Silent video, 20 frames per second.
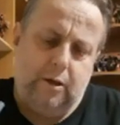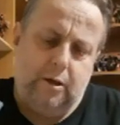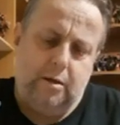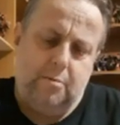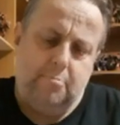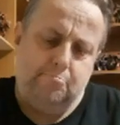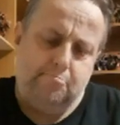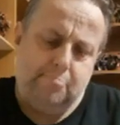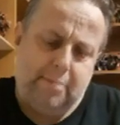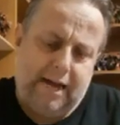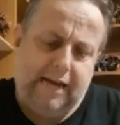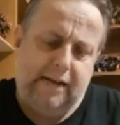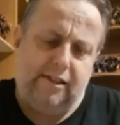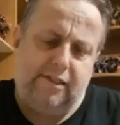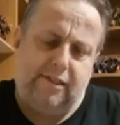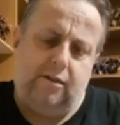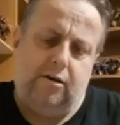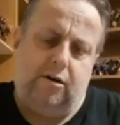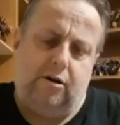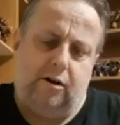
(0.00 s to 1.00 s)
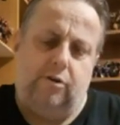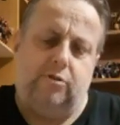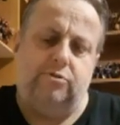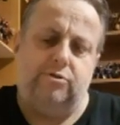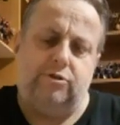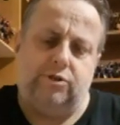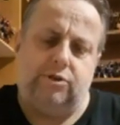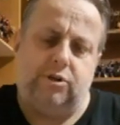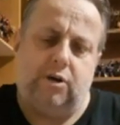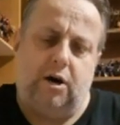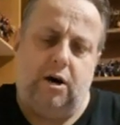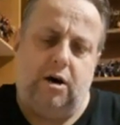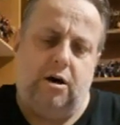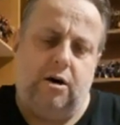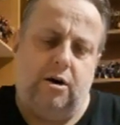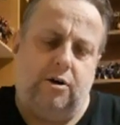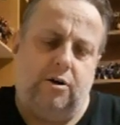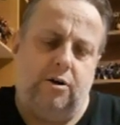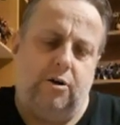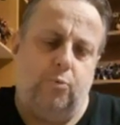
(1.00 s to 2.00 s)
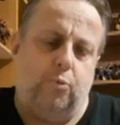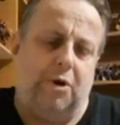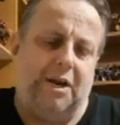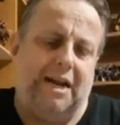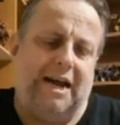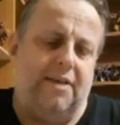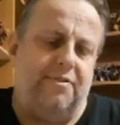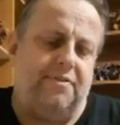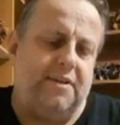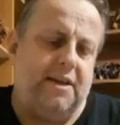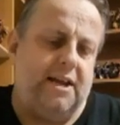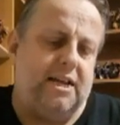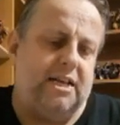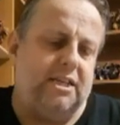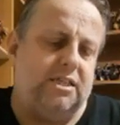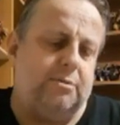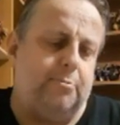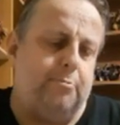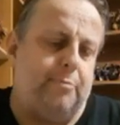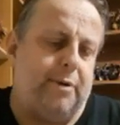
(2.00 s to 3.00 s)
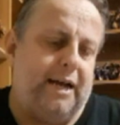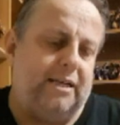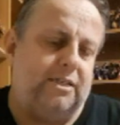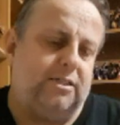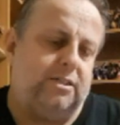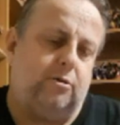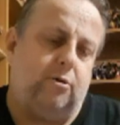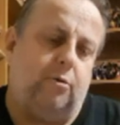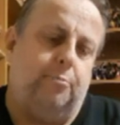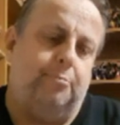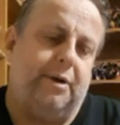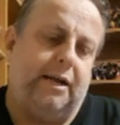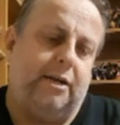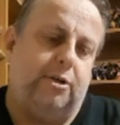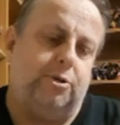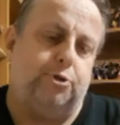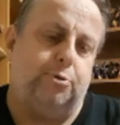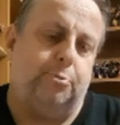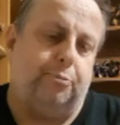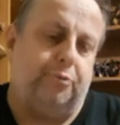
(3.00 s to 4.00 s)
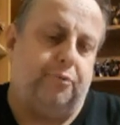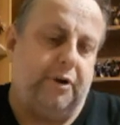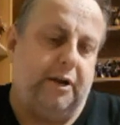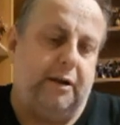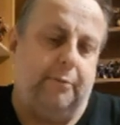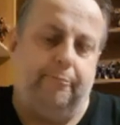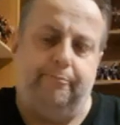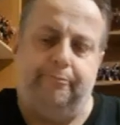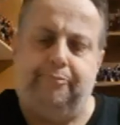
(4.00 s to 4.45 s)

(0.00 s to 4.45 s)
my thoughts on what I think is the best Omega Supreme.